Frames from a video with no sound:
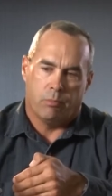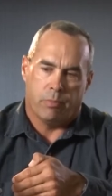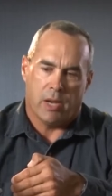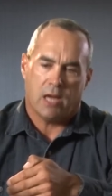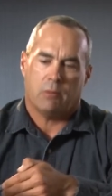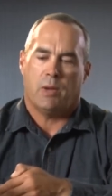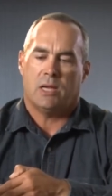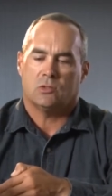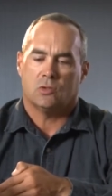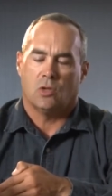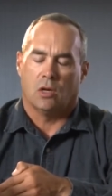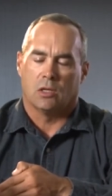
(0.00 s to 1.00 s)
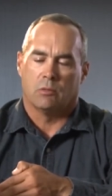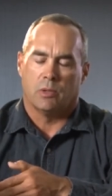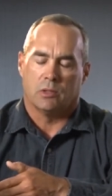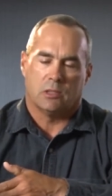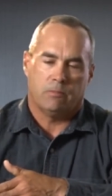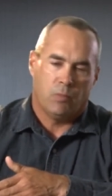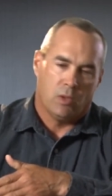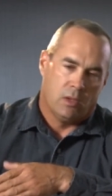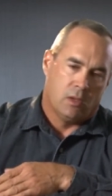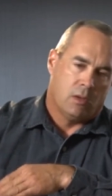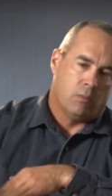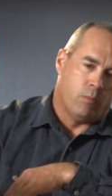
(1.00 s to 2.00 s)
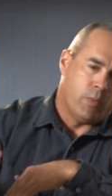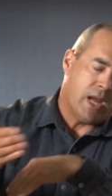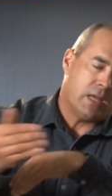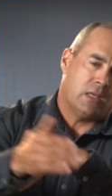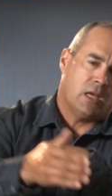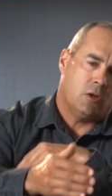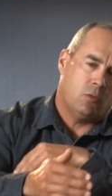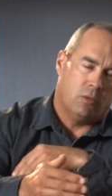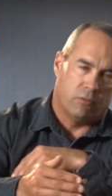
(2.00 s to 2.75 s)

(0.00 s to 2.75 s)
back past the target building, back down